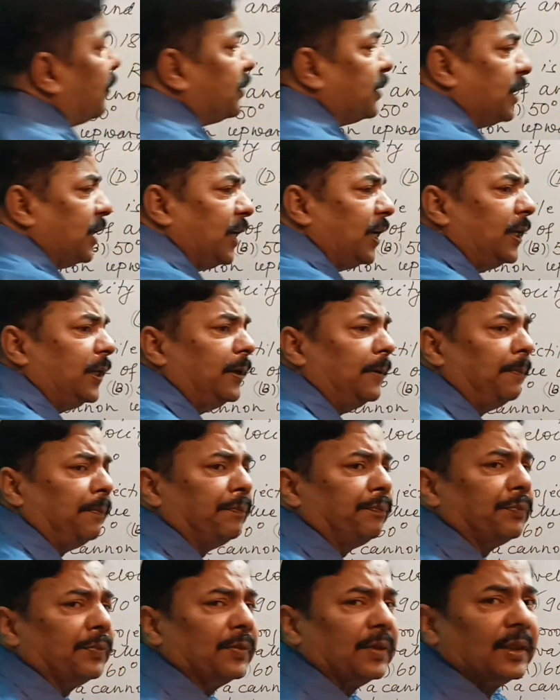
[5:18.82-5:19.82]
have seen
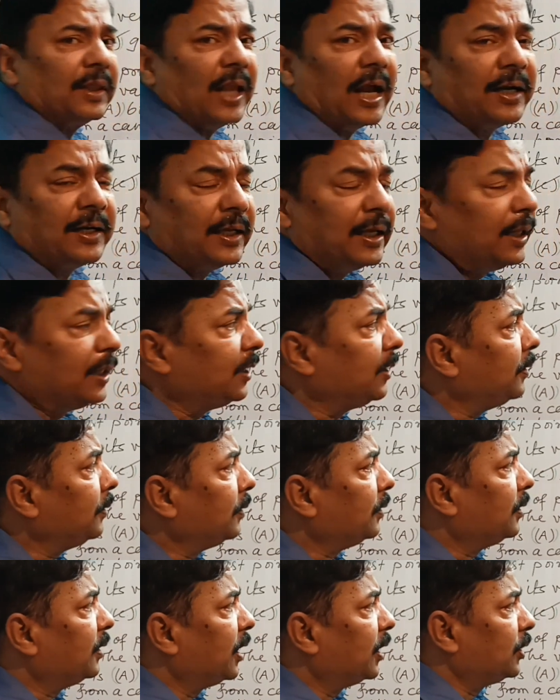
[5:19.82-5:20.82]
that
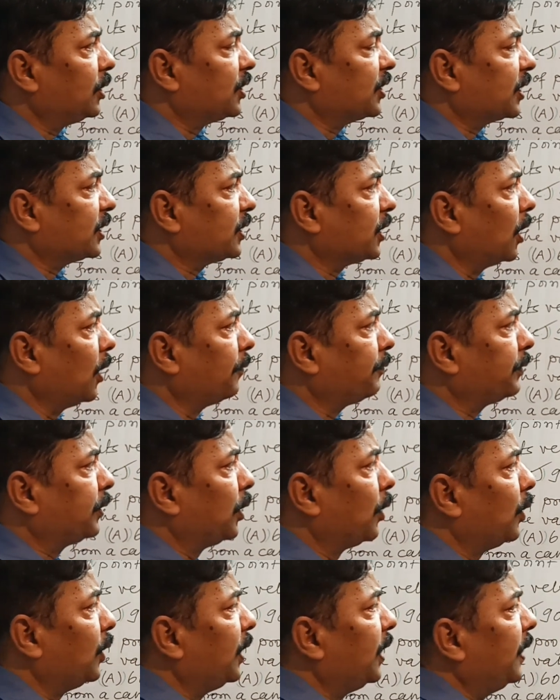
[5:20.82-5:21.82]
in the discussion of
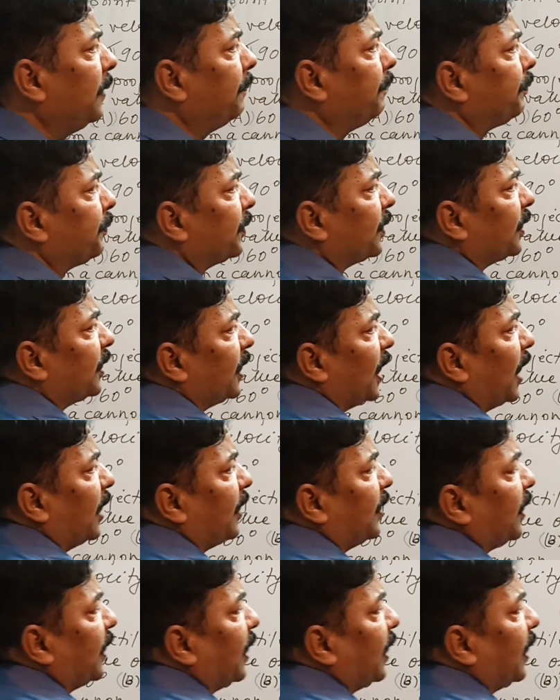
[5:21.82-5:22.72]
theory, that